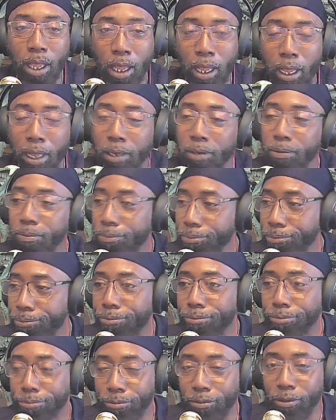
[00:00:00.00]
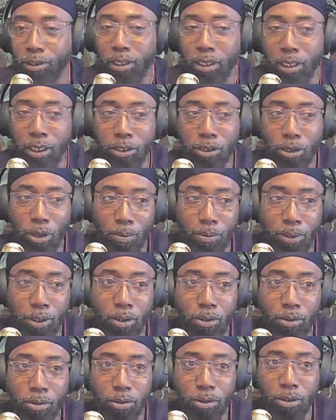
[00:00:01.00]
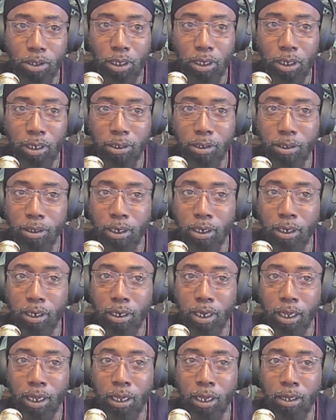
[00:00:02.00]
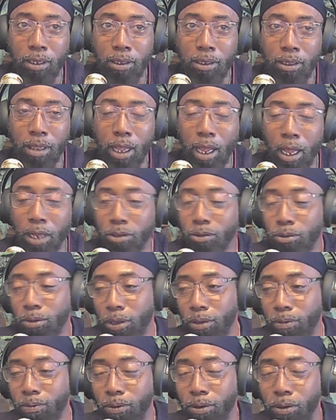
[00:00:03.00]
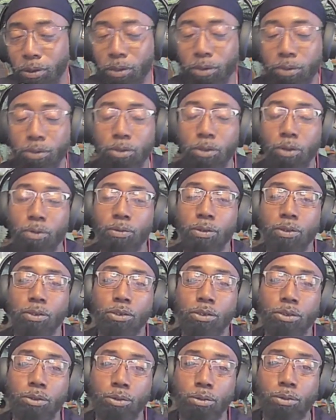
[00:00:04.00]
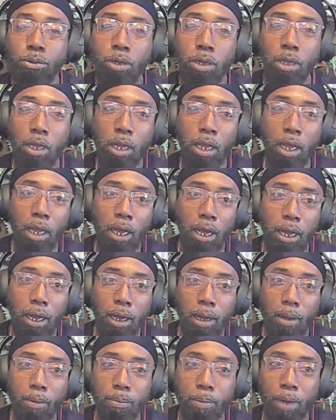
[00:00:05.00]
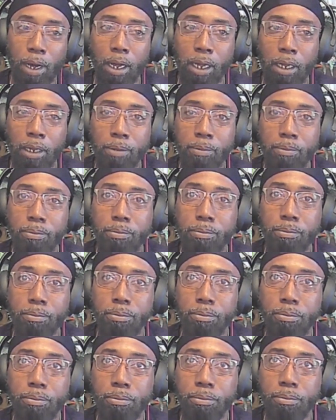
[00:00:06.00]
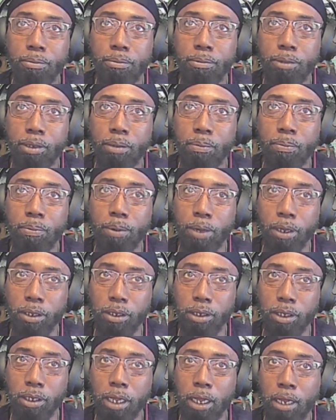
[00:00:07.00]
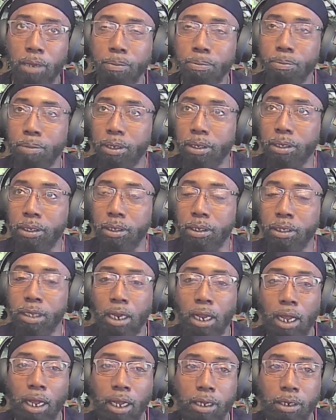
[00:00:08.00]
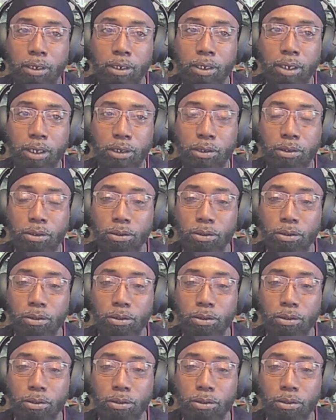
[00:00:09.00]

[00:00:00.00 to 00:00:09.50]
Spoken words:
And he taught me those things, and I transferred those over to my the present day business that I continue